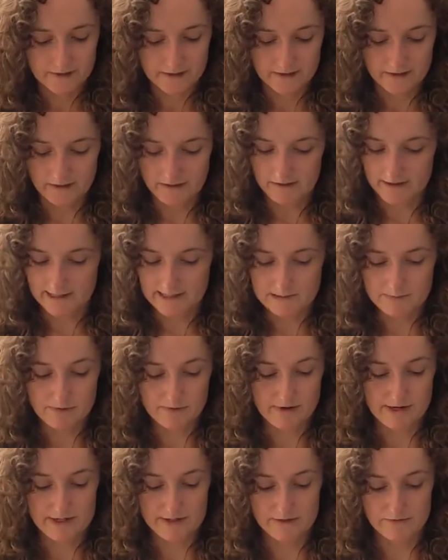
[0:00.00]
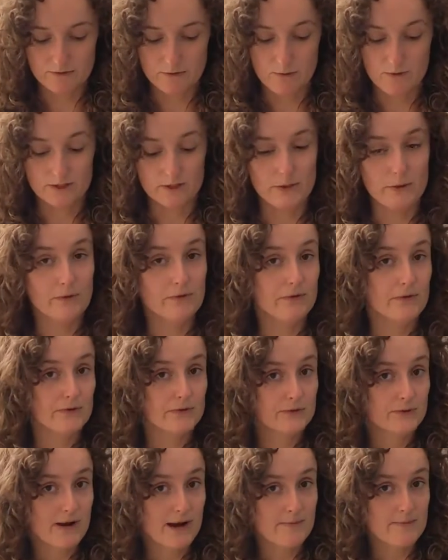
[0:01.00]
uh, inspiration for what to do with your
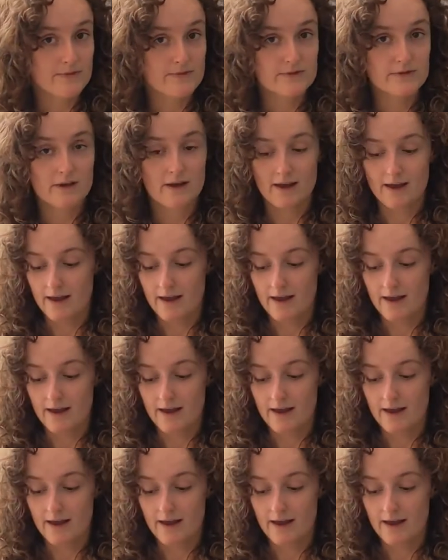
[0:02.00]
scraps.